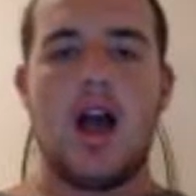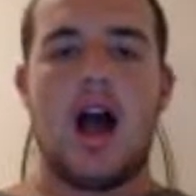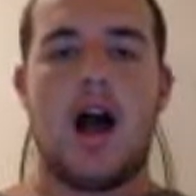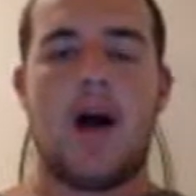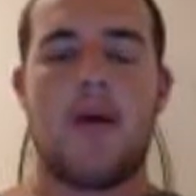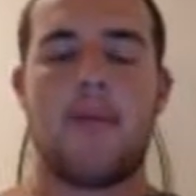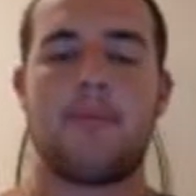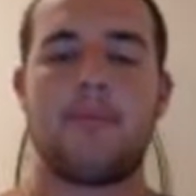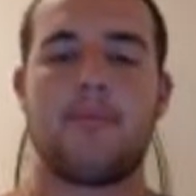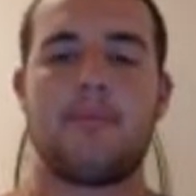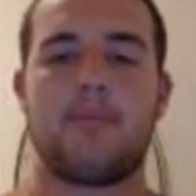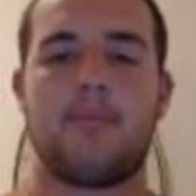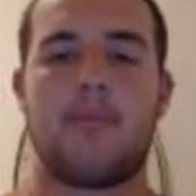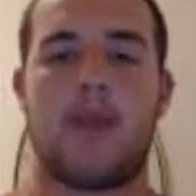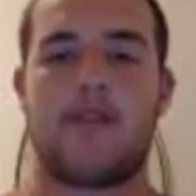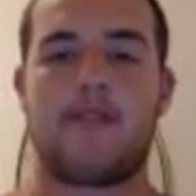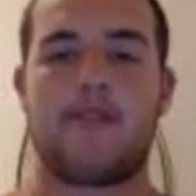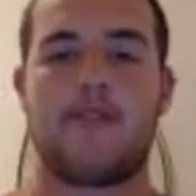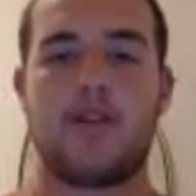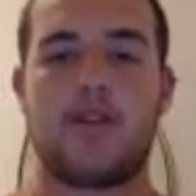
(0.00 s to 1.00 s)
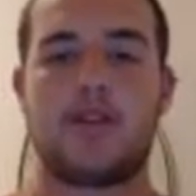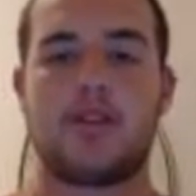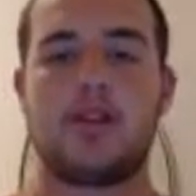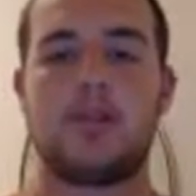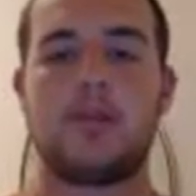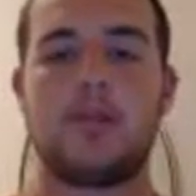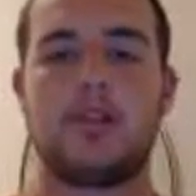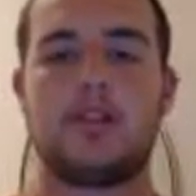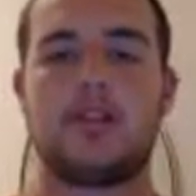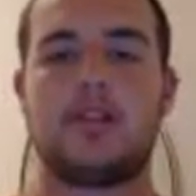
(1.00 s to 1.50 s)
My 4th
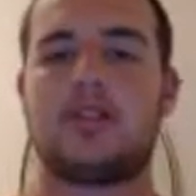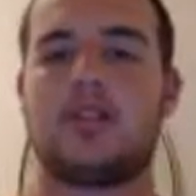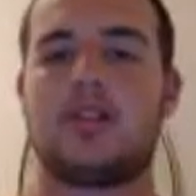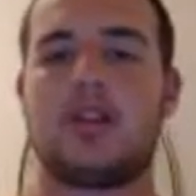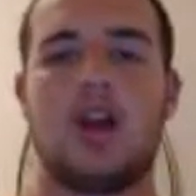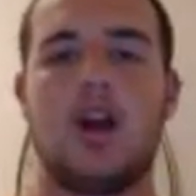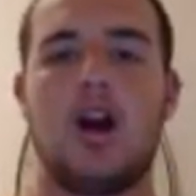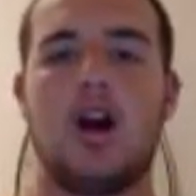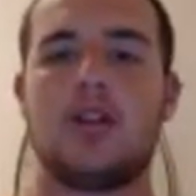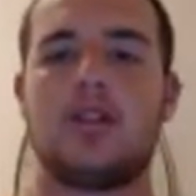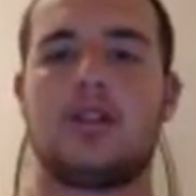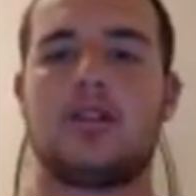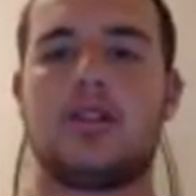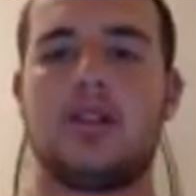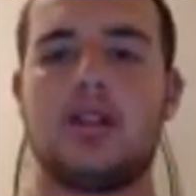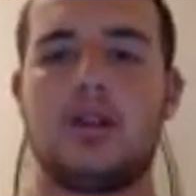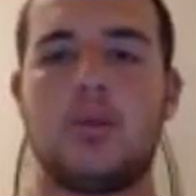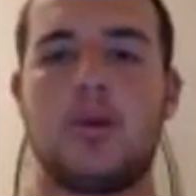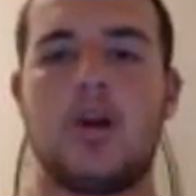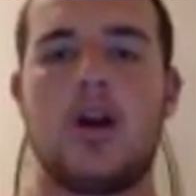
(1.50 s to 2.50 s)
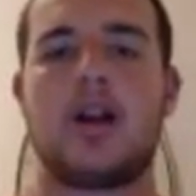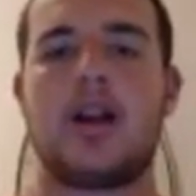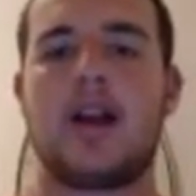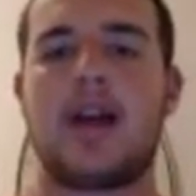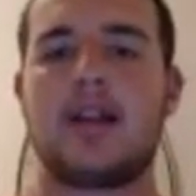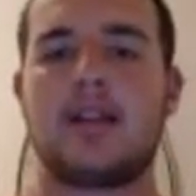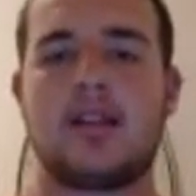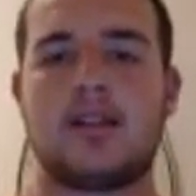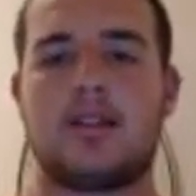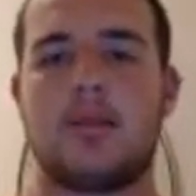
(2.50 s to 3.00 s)
tip is just to constantly work.
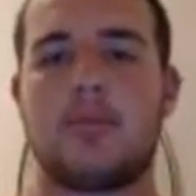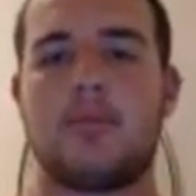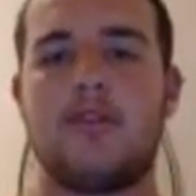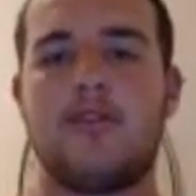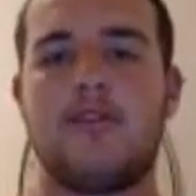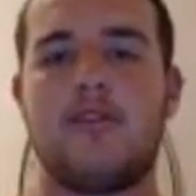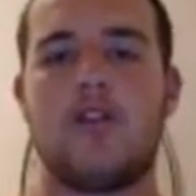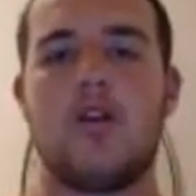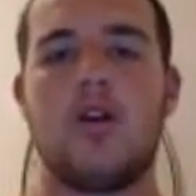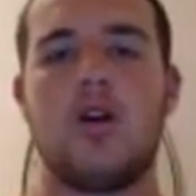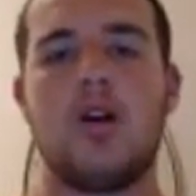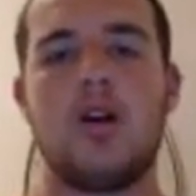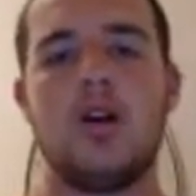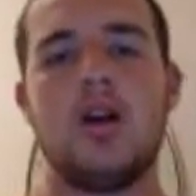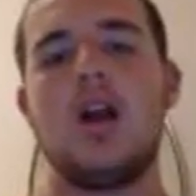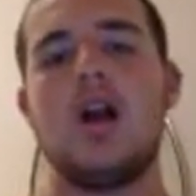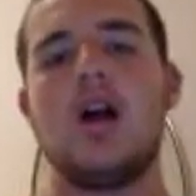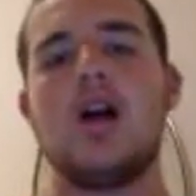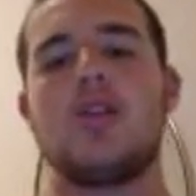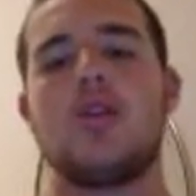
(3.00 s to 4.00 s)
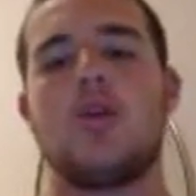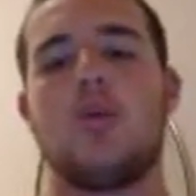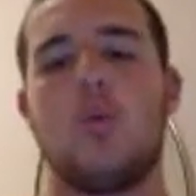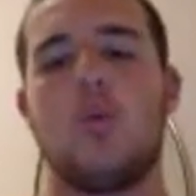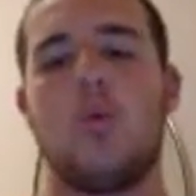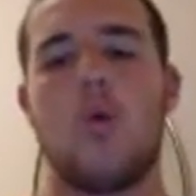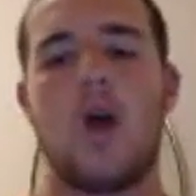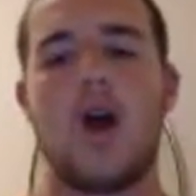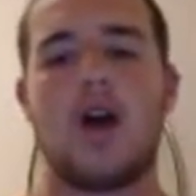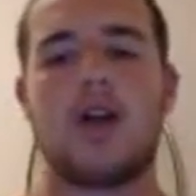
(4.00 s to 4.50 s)
As I said before, the
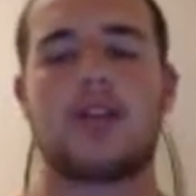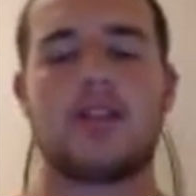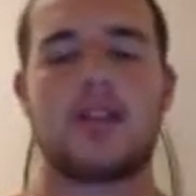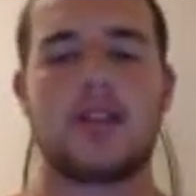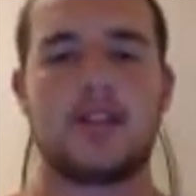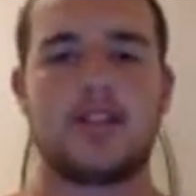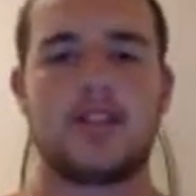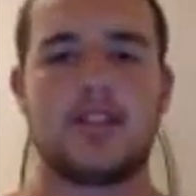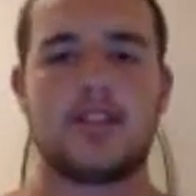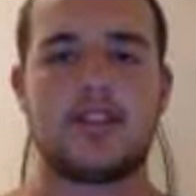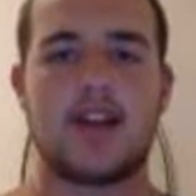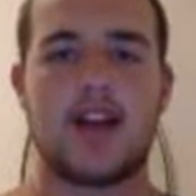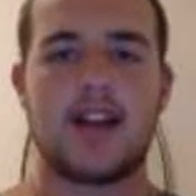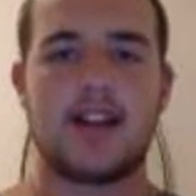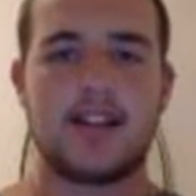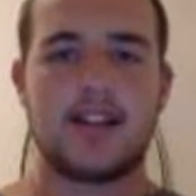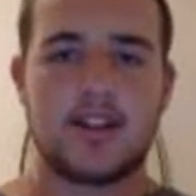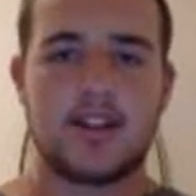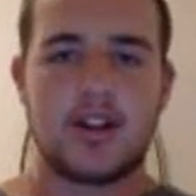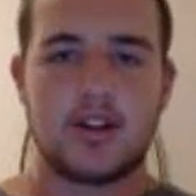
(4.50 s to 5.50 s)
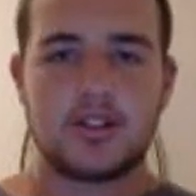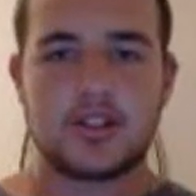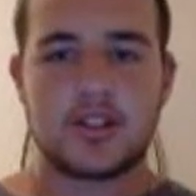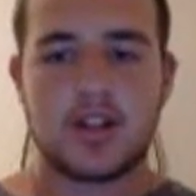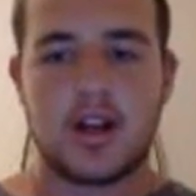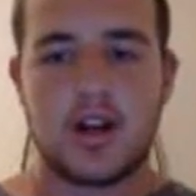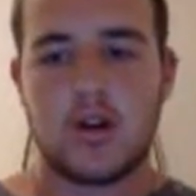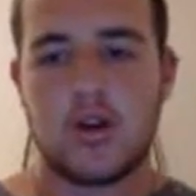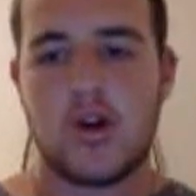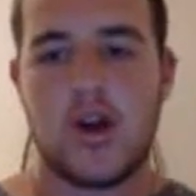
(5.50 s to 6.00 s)
worst thing in society and culture
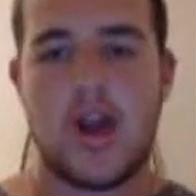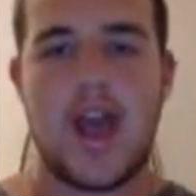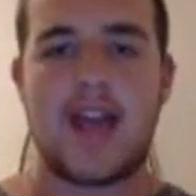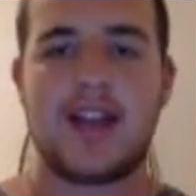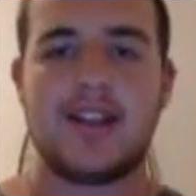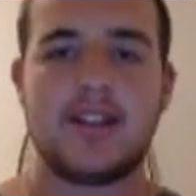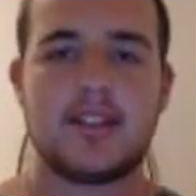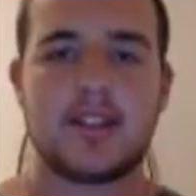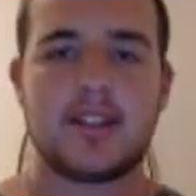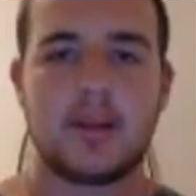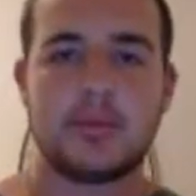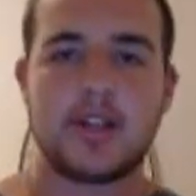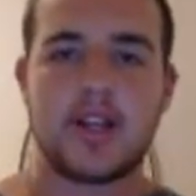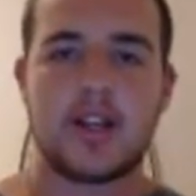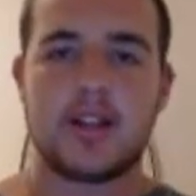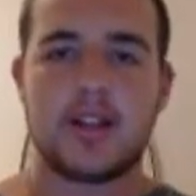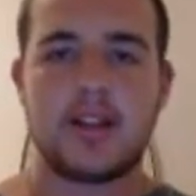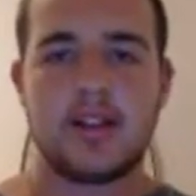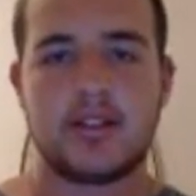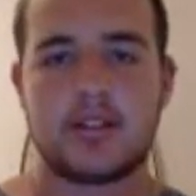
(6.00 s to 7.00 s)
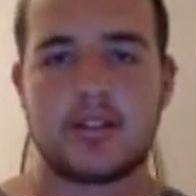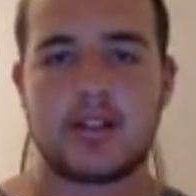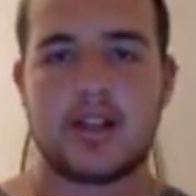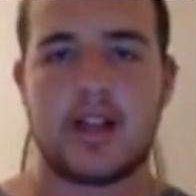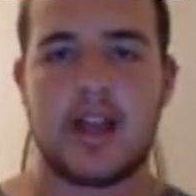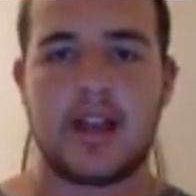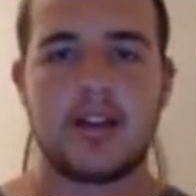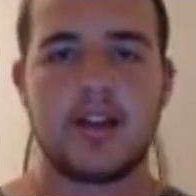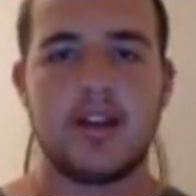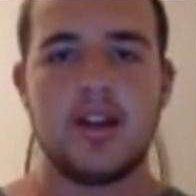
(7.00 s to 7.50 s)
or any subject is
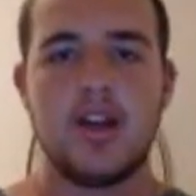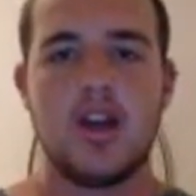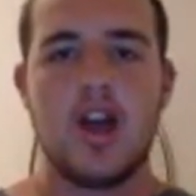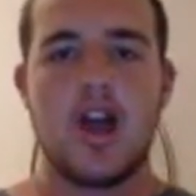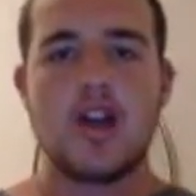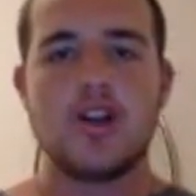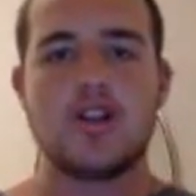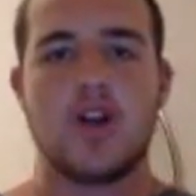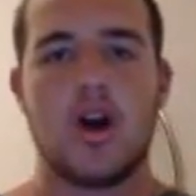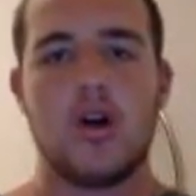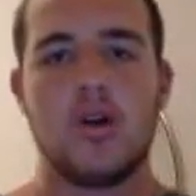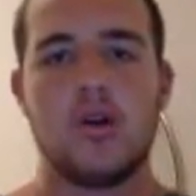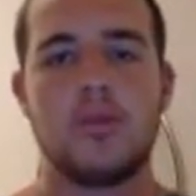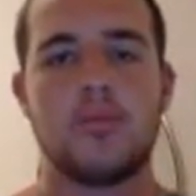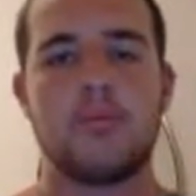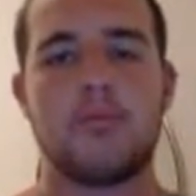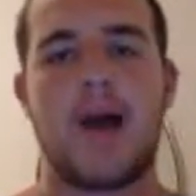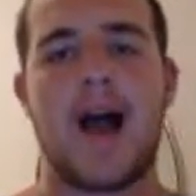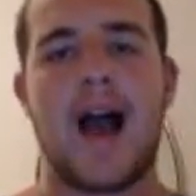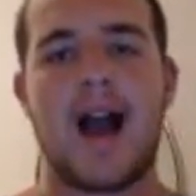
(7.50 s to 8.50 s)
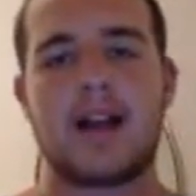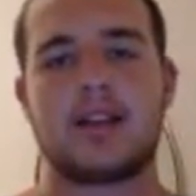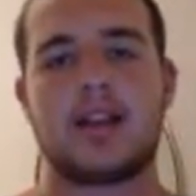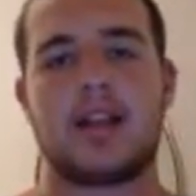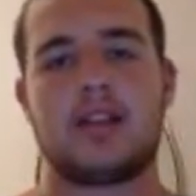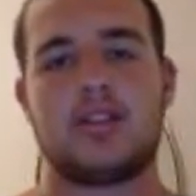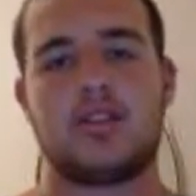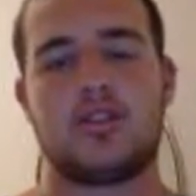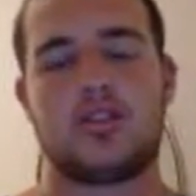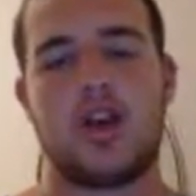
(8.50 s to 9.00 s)
to go back
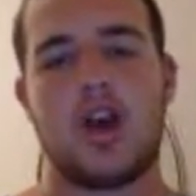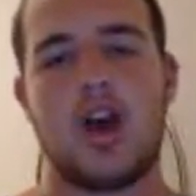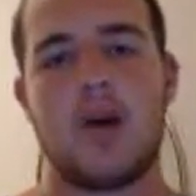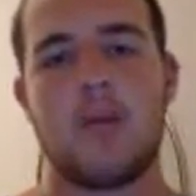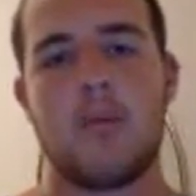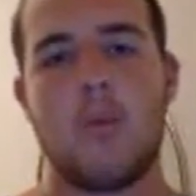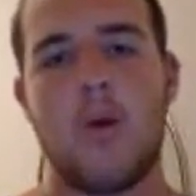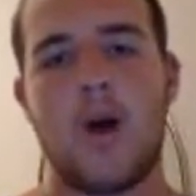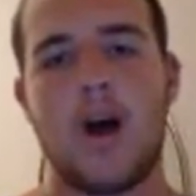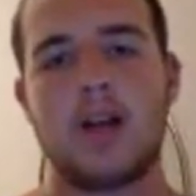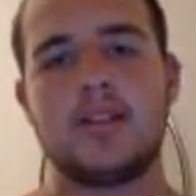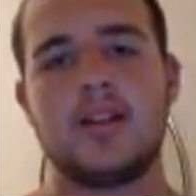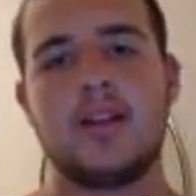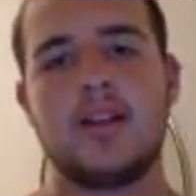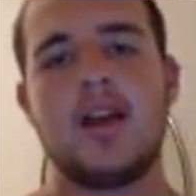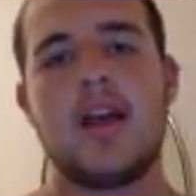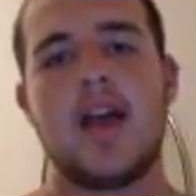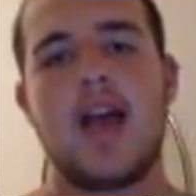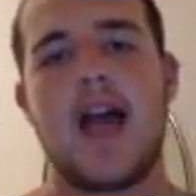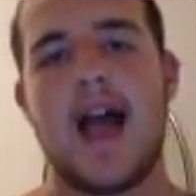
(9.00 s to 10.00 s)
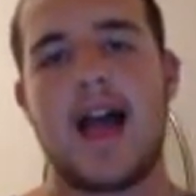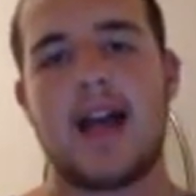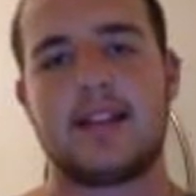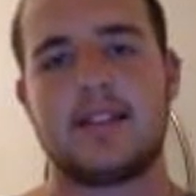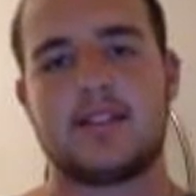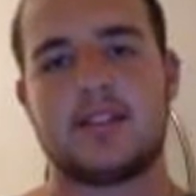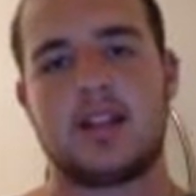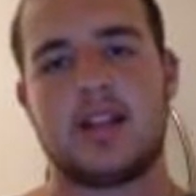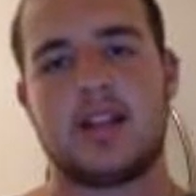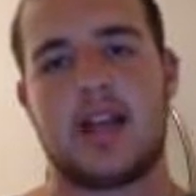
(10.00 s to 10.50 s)
to term 1
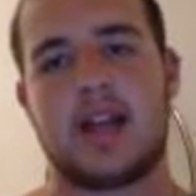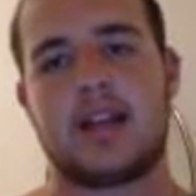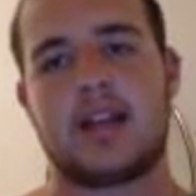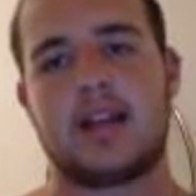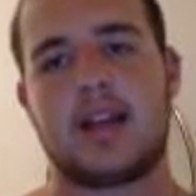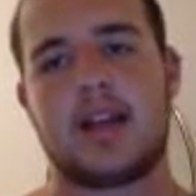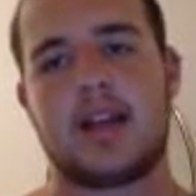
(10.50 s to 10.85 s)
and to